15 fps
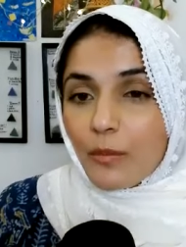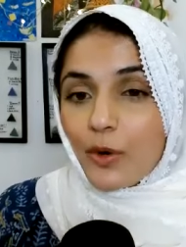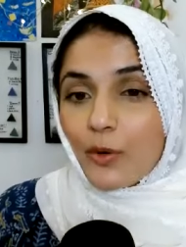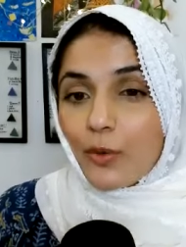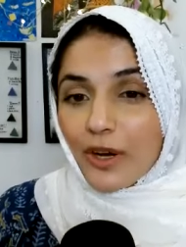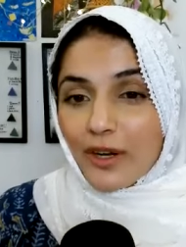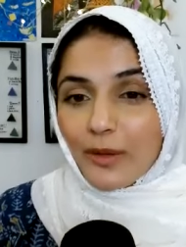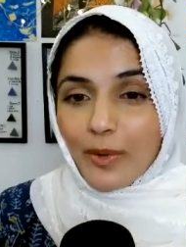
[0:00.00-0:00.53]
But
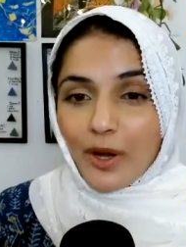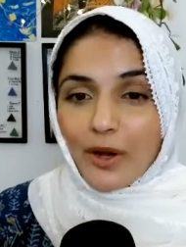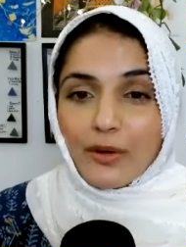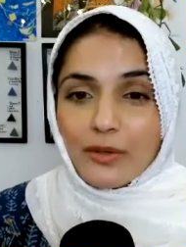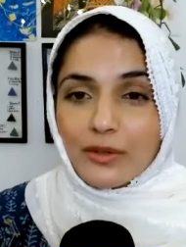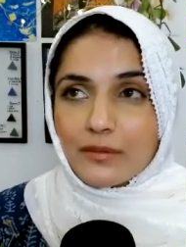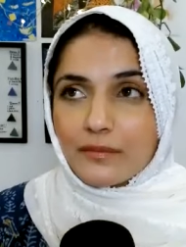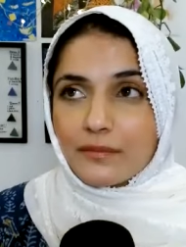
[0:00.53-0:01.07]
what
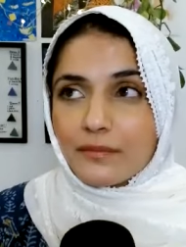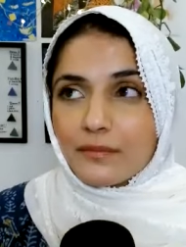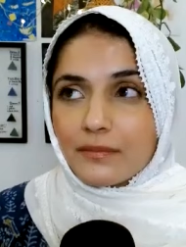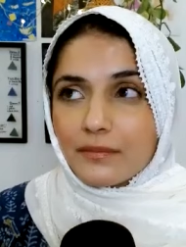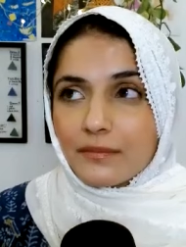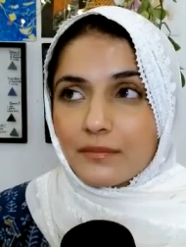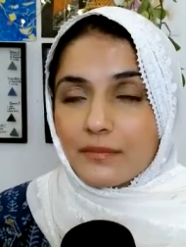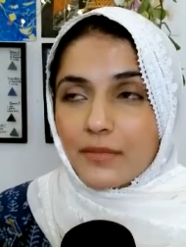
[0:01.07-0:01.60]
about
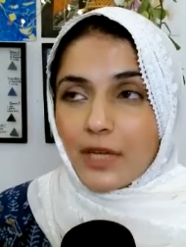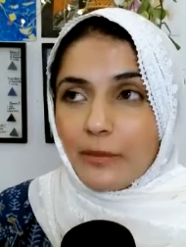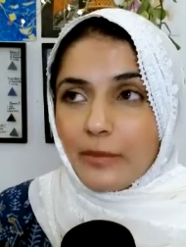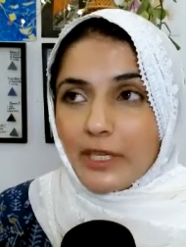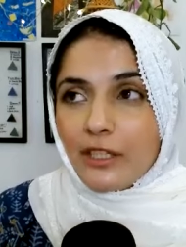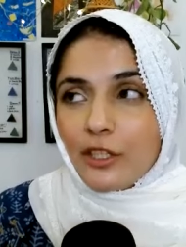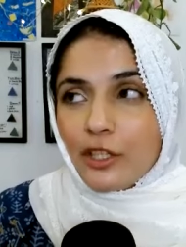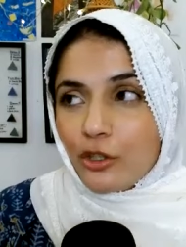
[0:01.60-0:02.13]
I
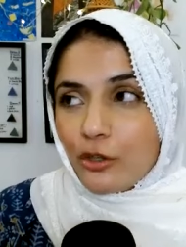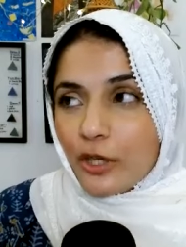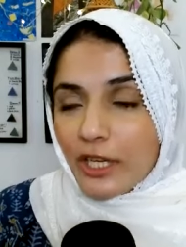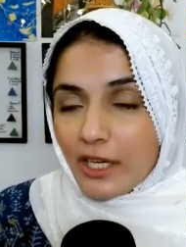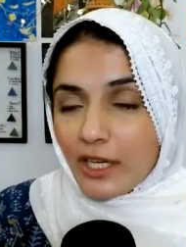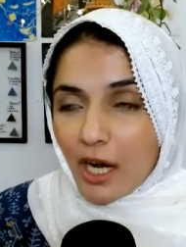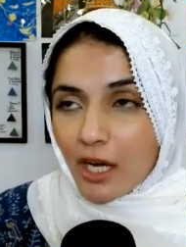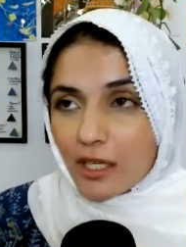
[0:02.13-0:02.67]
mean, you know,
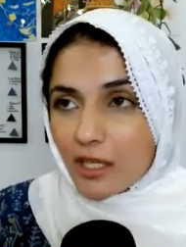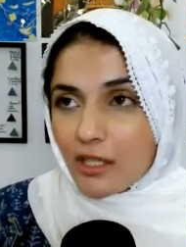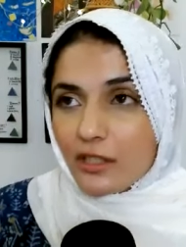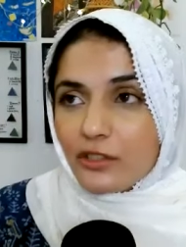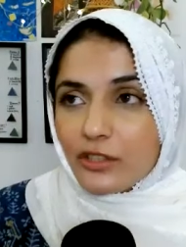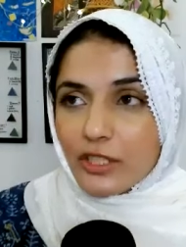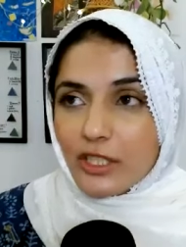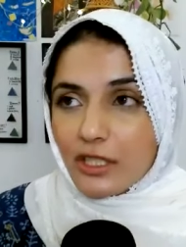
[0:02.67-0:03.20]
in our
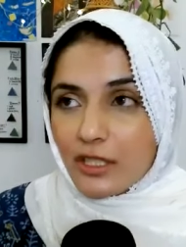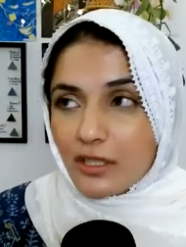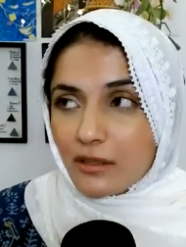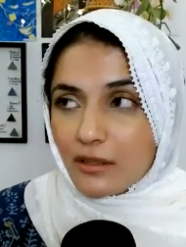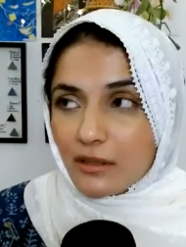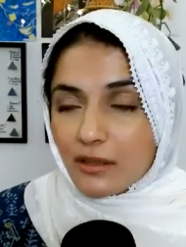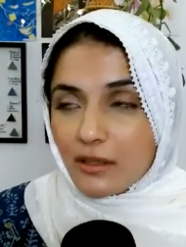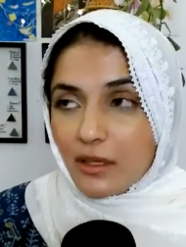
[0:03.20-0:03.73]
country, the,